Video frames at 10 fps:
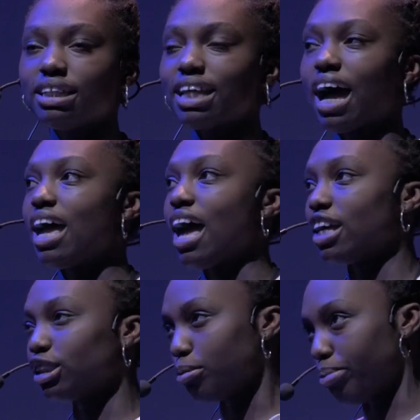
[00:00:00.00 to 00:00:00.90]
is that it
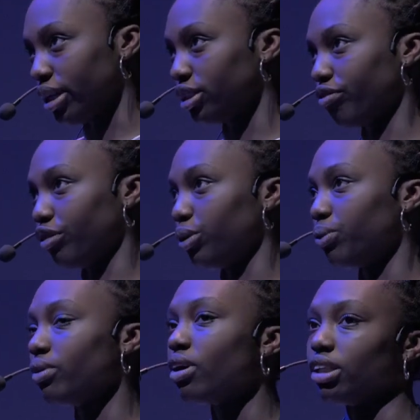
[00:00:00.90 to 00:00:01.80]
has the best
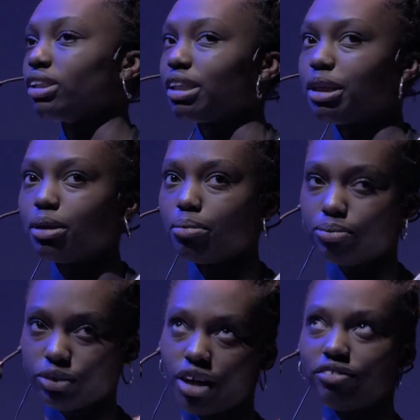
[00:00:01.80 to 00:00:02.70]
view other than the
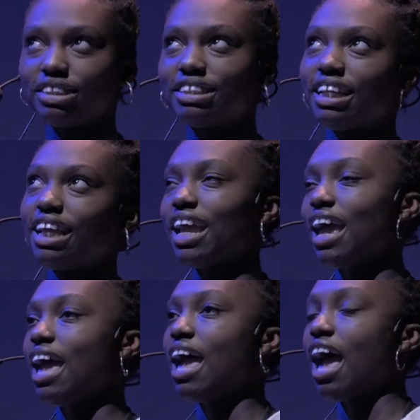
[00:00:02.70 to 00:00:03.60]
driver's seat.
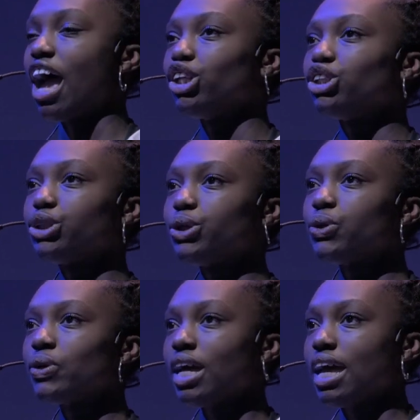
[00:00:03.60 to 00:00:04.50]
And
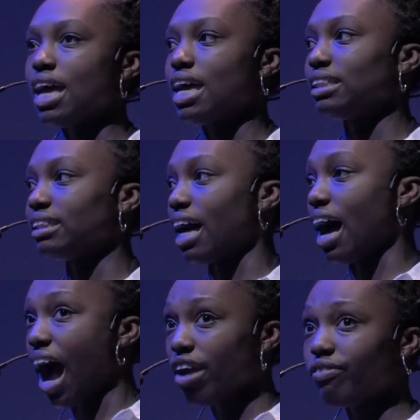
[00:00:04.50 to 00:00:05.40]
2 is
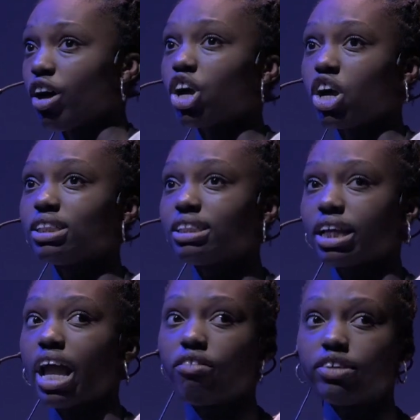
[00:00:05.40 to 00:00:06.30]
that I felt car
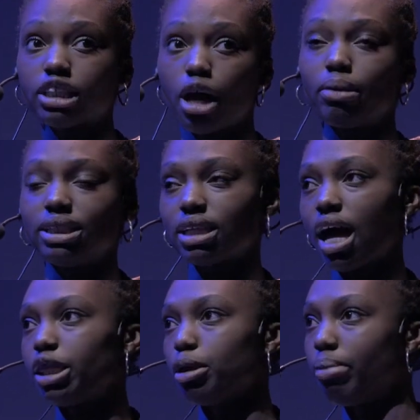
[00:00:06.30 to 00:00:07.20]
sick every time I sat in the